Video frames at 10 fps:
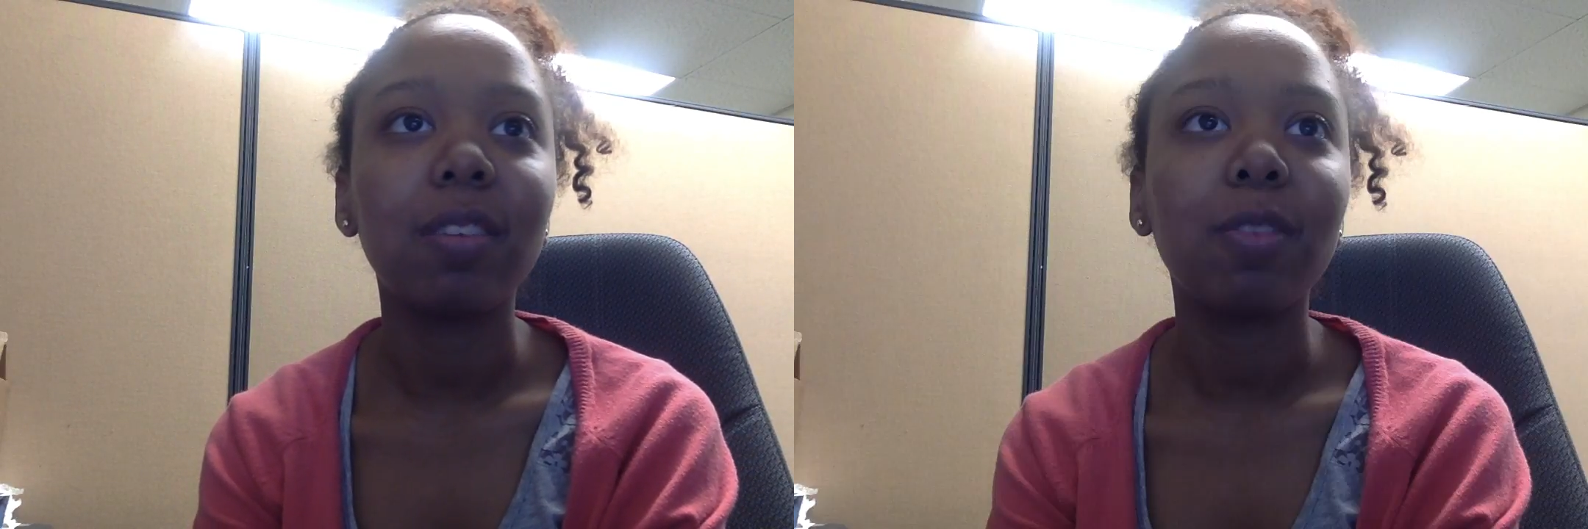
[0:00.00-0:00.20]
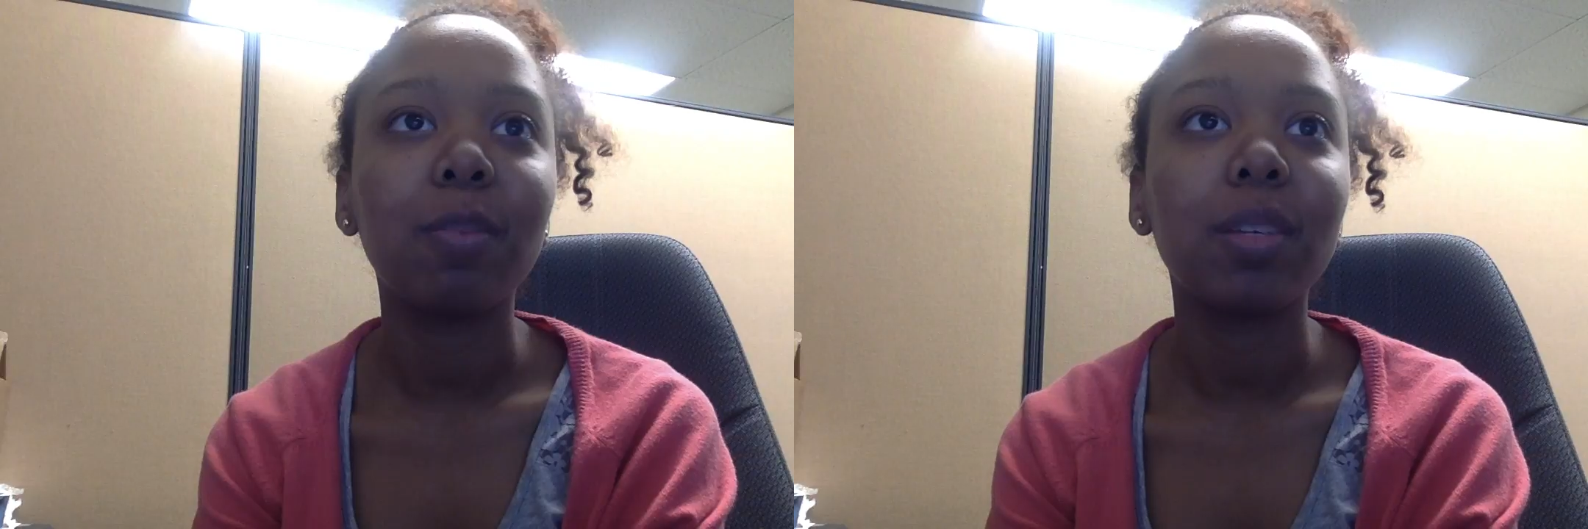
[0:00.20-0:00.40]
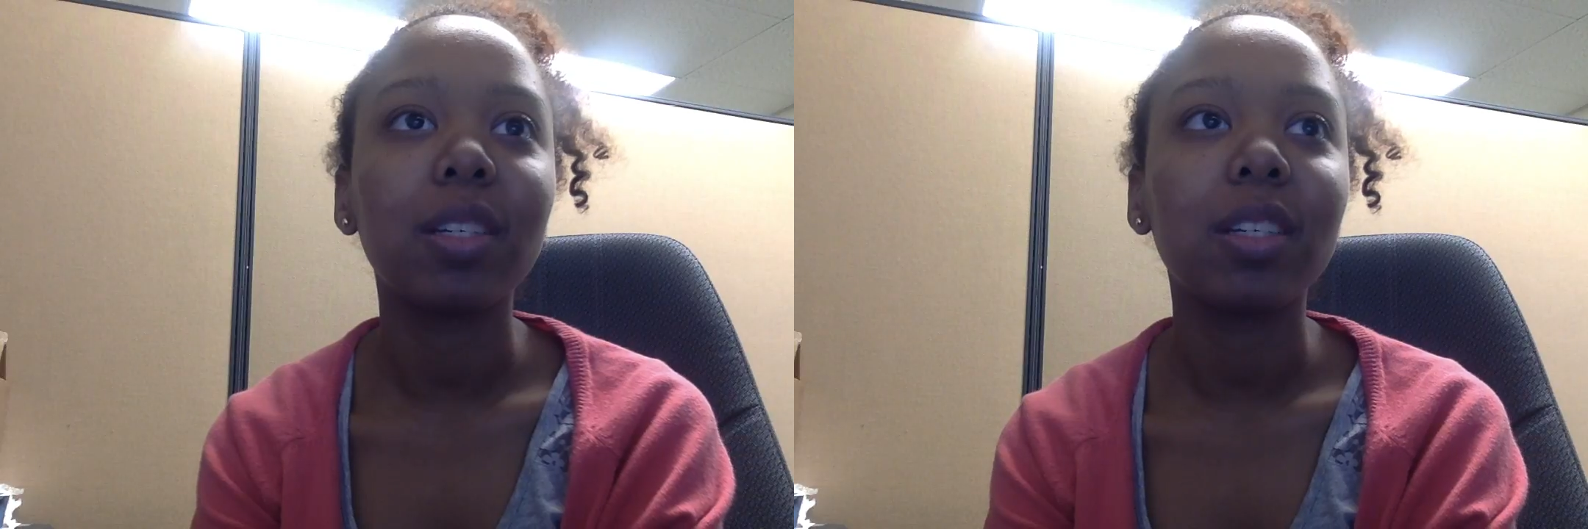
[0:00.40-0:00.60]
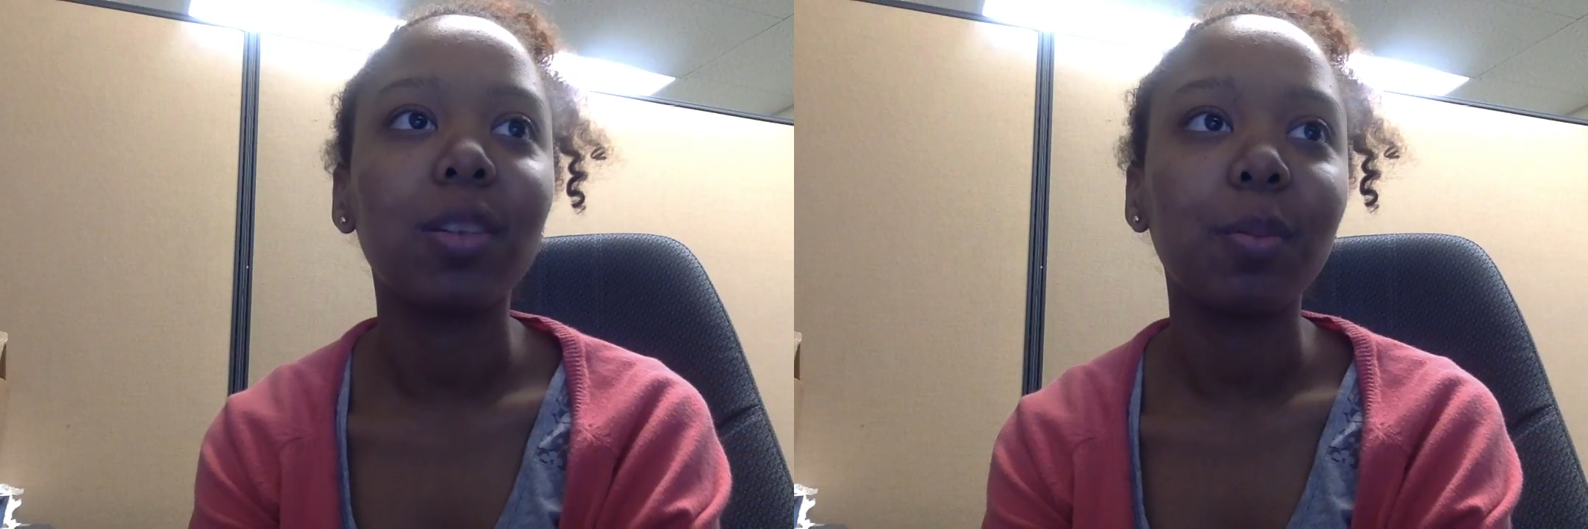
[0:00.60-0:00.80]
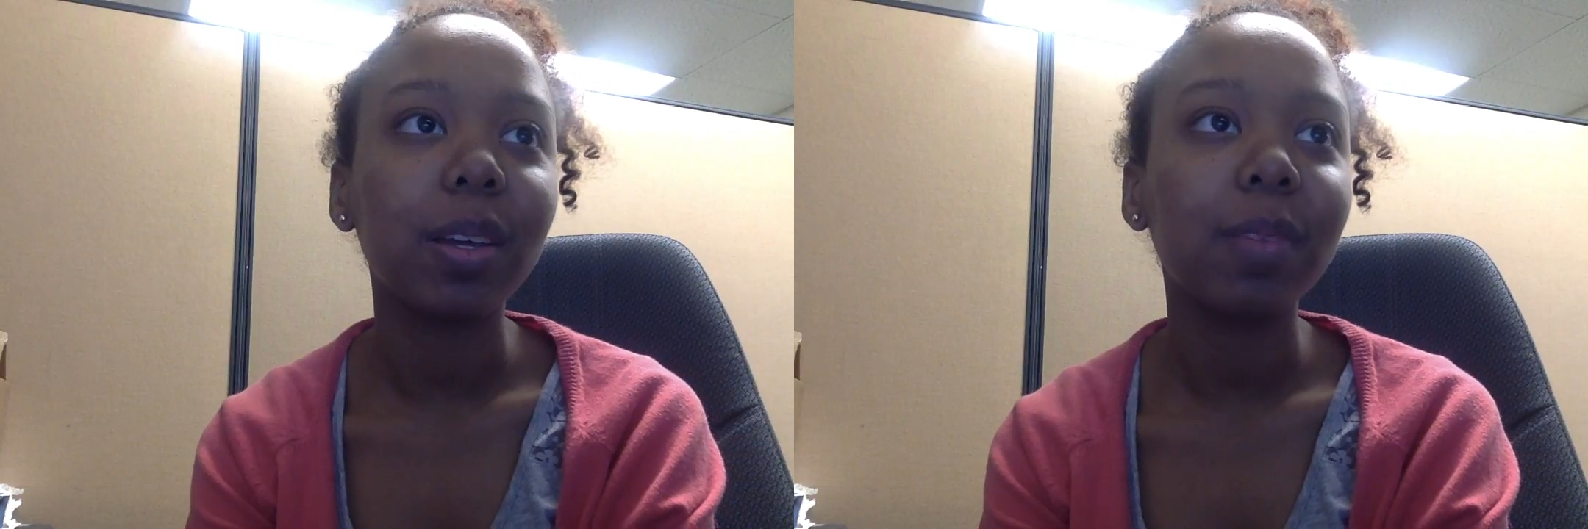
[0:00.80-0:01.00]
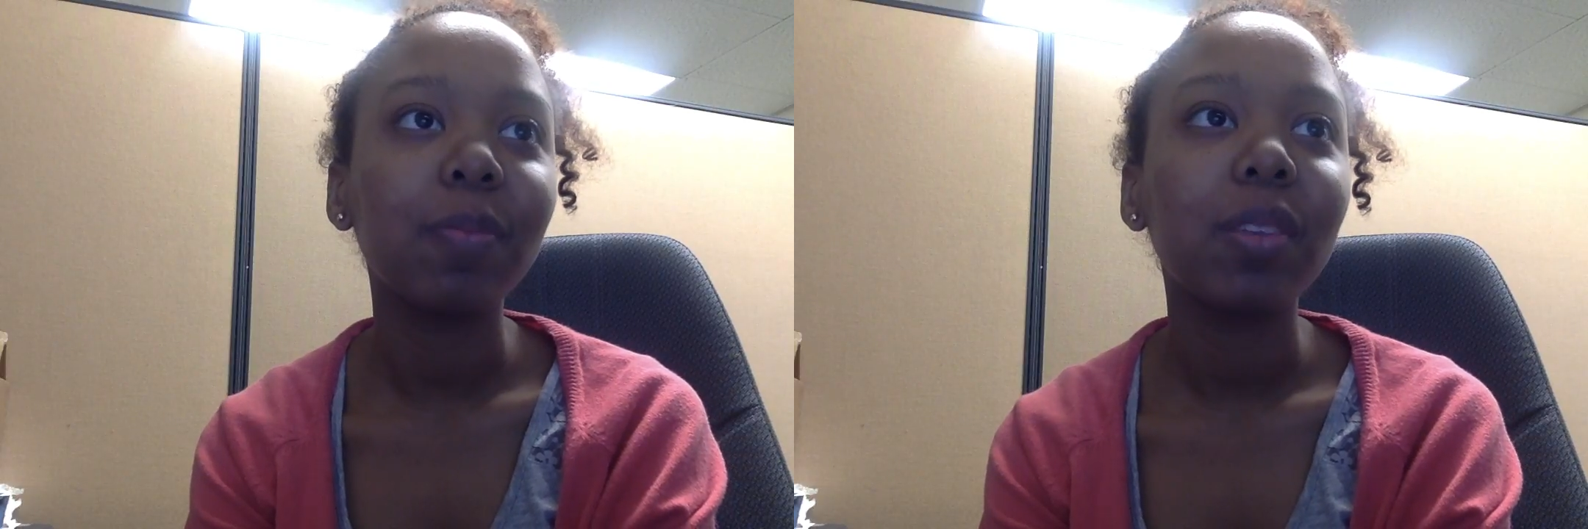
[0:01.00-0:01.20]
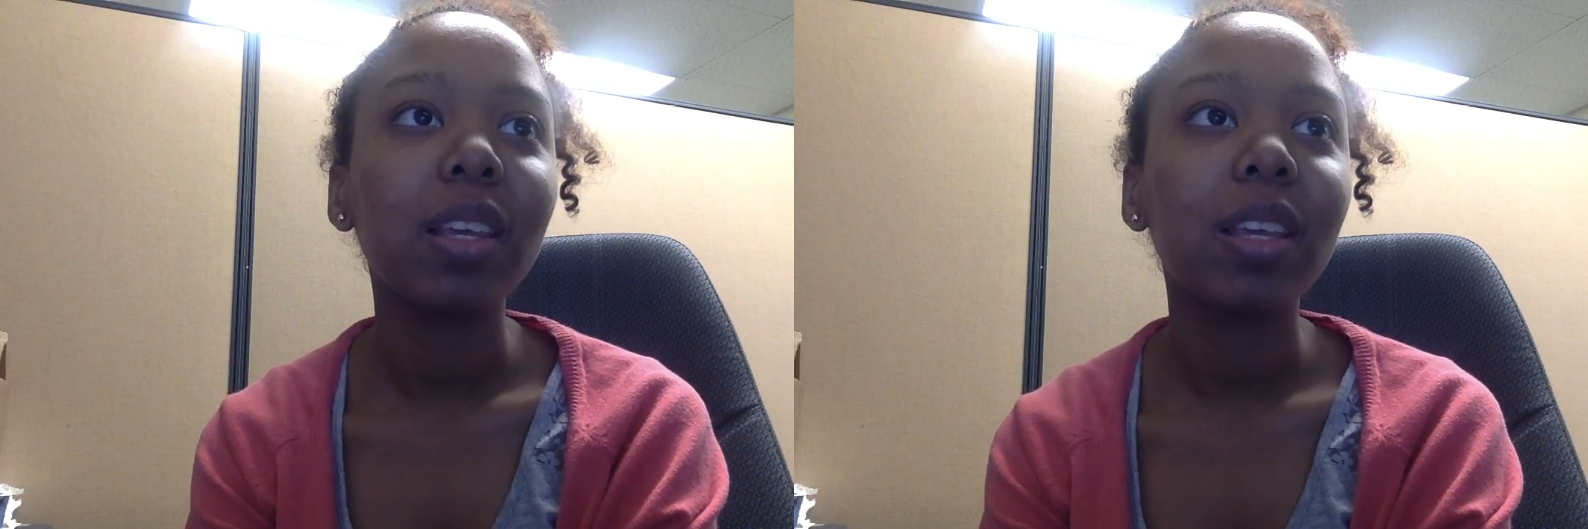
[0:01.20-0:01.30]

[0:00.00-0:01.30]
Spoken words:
information domain.